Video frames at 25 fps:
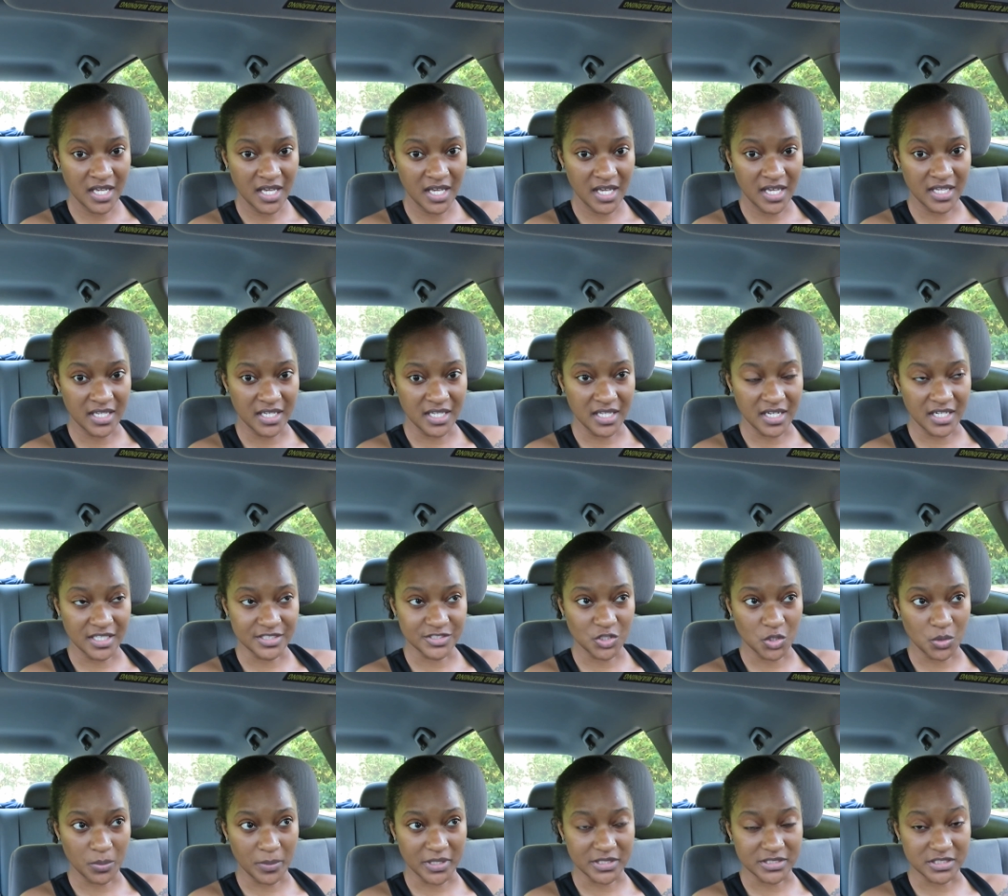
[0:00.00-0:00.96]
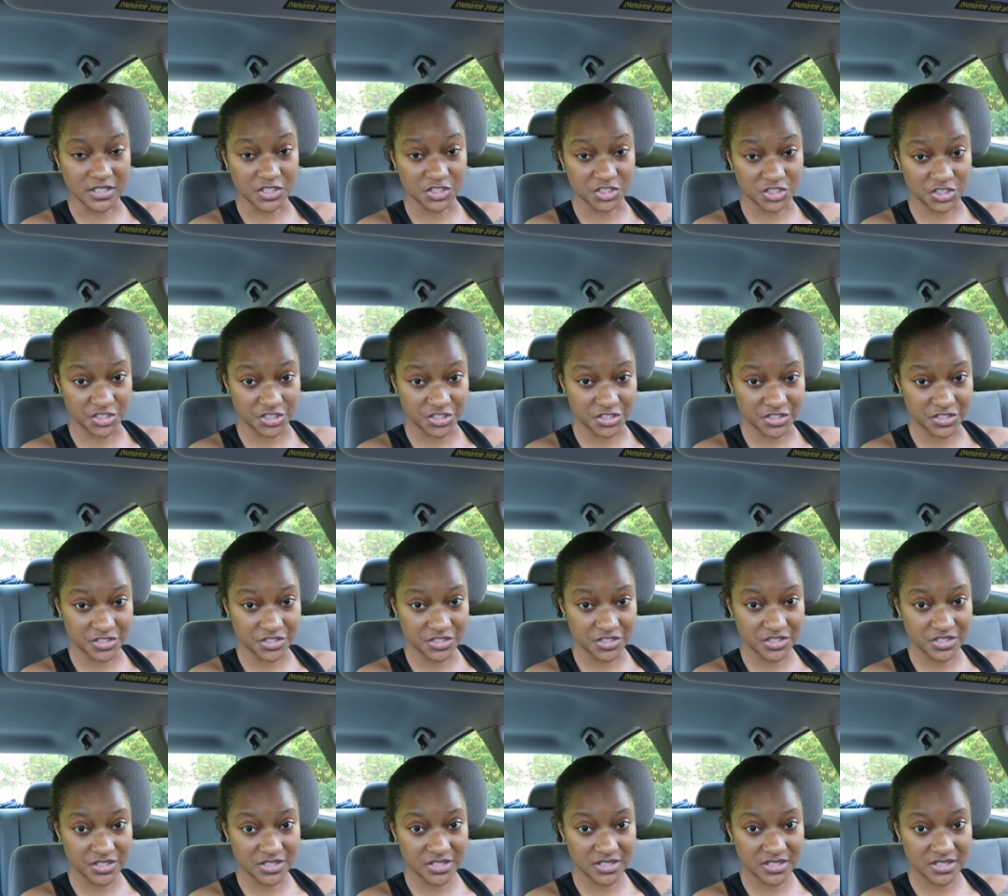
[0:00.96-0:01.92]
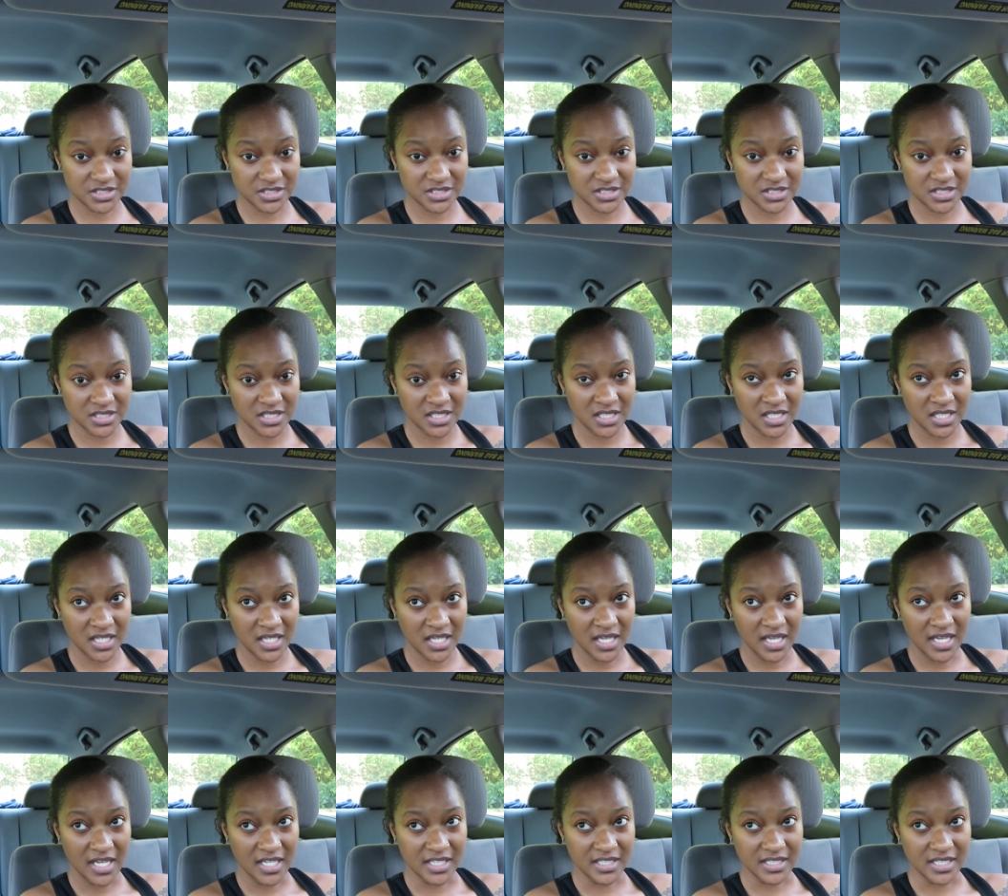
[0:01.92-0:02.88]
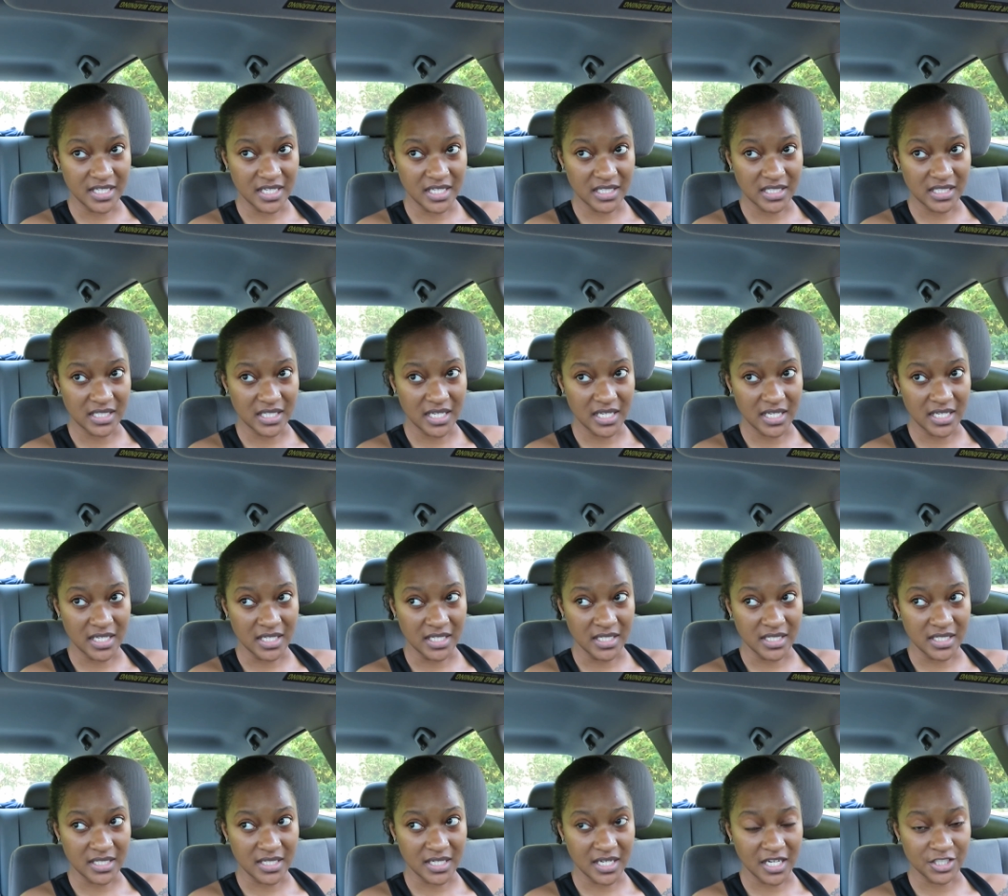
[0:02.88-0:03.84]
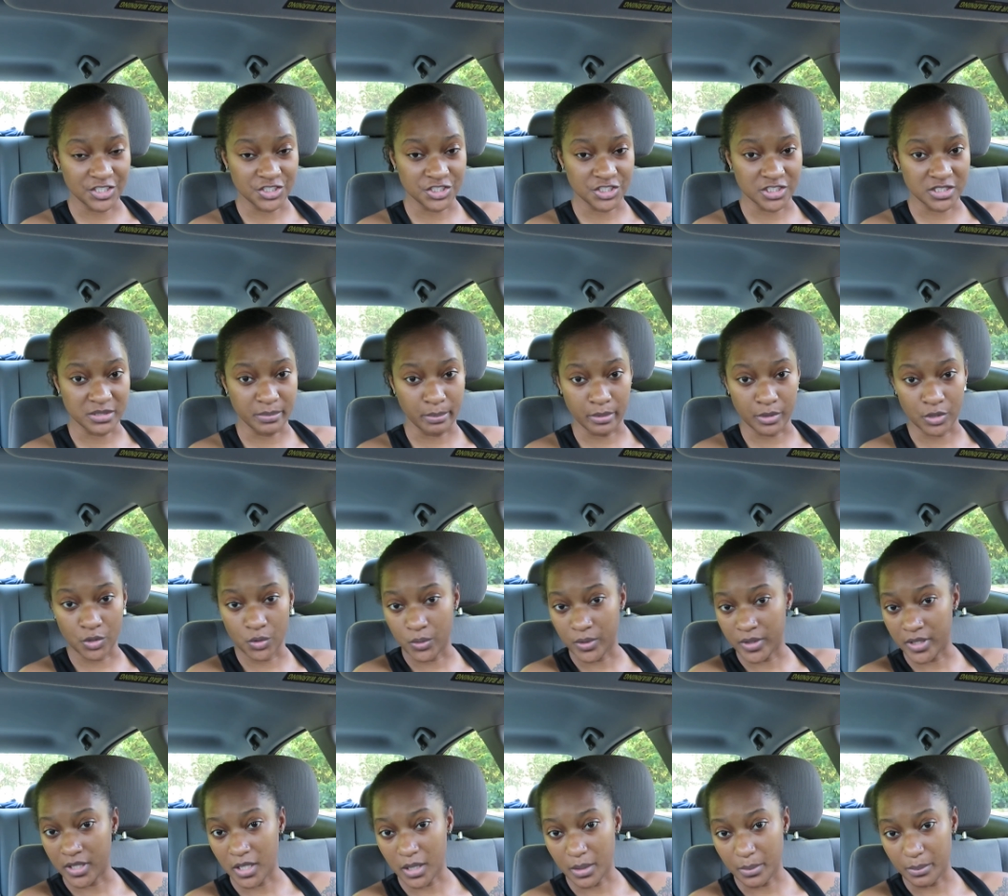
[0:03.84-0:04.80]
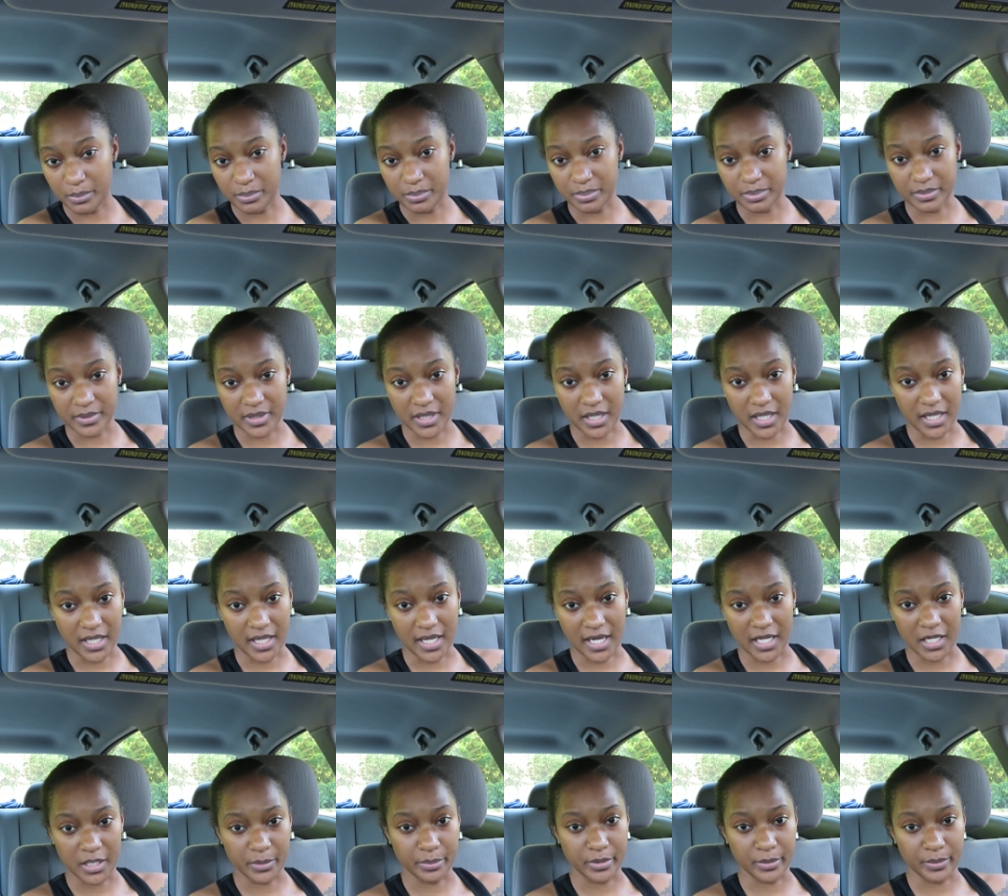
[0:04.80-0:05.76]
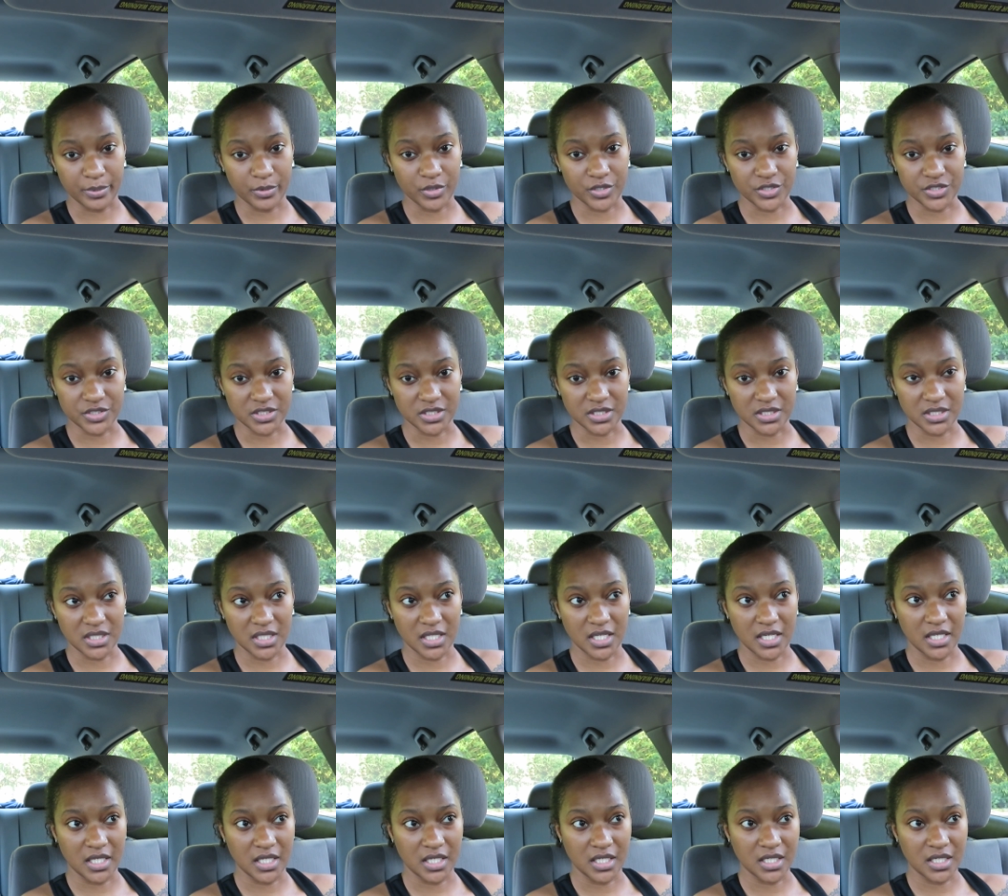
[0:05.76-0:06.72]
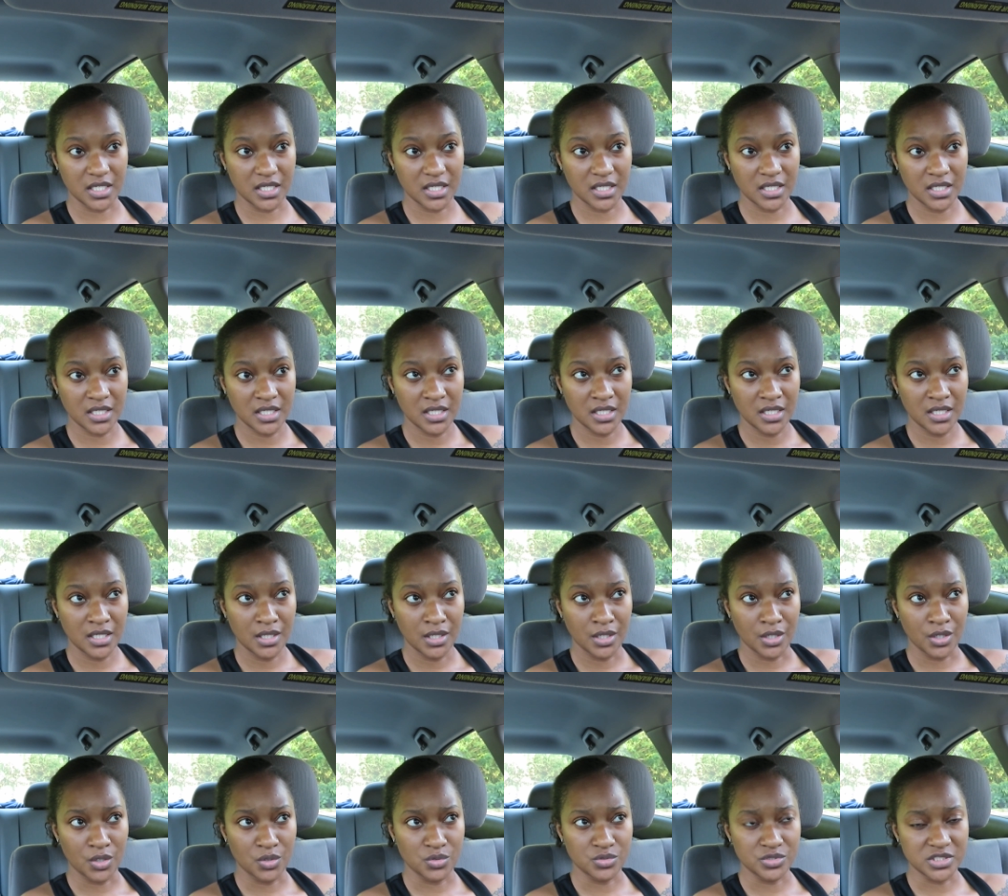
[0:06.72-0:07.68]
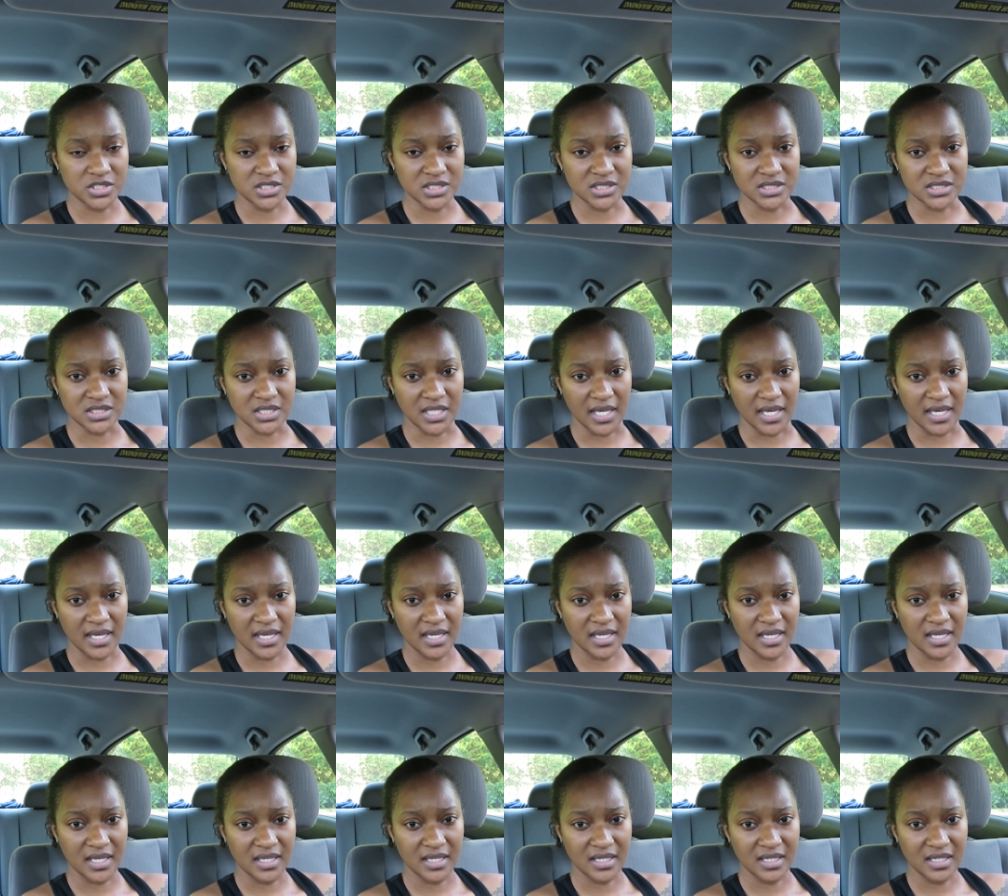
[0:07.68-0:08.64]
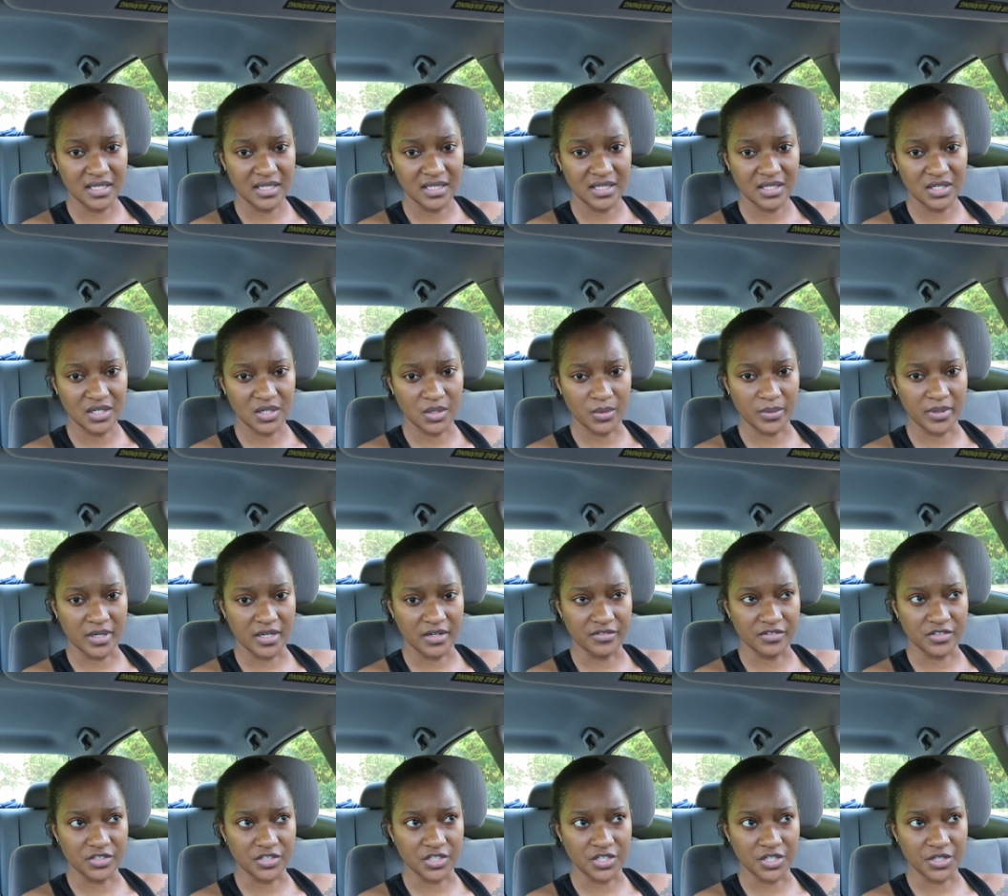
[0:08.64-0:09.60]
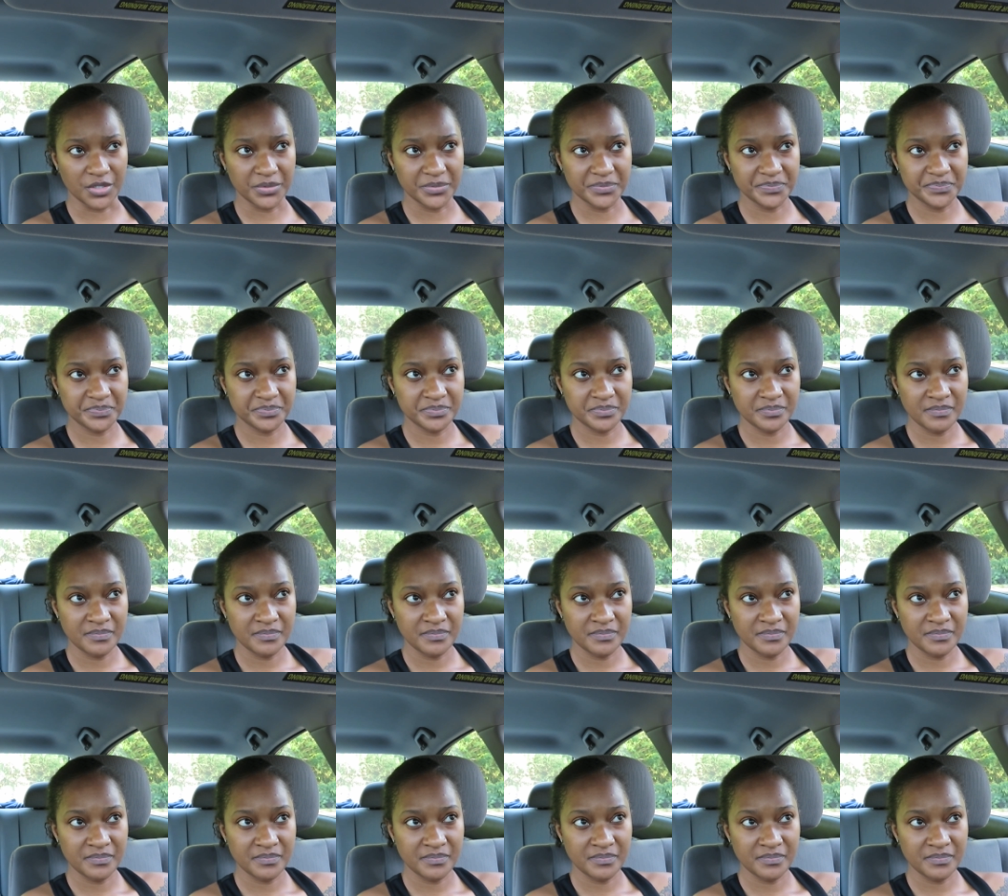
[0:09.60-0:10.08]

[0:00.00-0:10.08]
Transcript: And then I told my sisters. And then like I just blew it up like out of proportion. Like, oh, she's gay or whatever, you know.